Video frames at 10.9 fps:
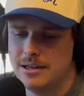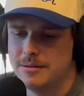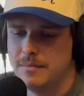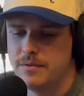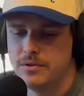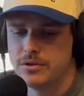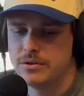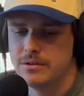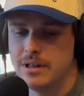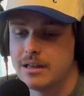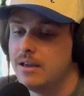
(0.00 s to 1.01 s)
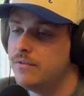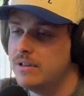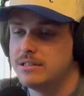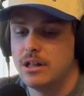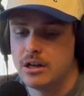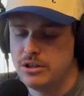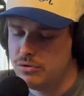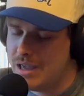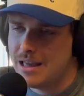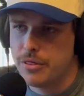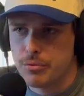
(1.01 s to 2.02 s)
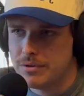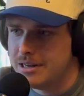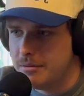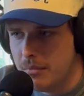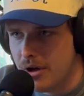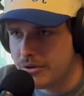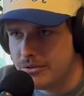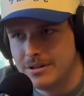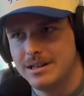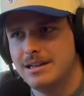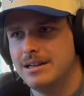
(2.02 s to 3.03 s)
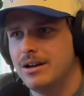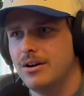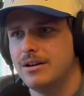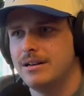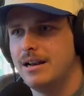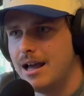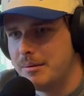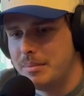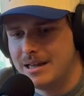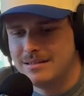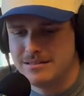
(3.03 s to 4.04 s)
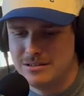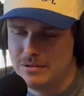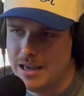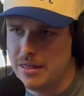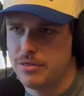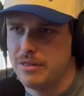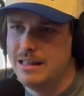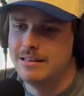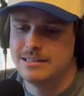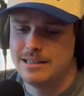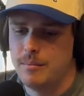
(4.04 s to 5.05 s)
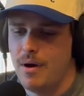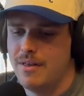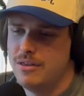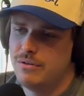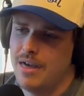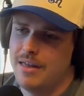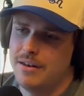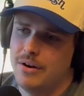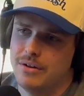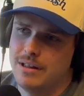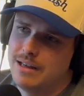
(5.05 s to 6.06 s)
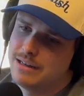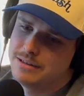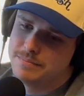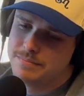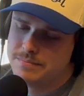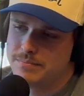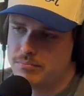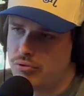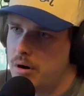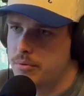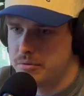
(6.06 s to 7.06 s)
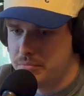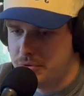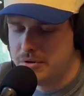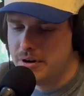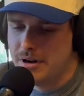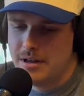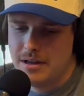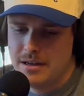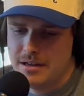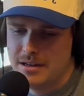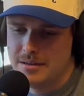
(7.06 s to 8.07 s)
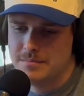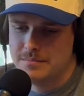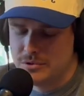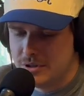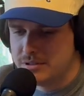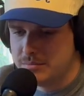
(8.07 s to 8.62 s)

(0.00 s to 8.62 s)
If you're like, if it's not, you can't 3D model on an iPad. You can't in the same way that you can on like a proper computer. So that's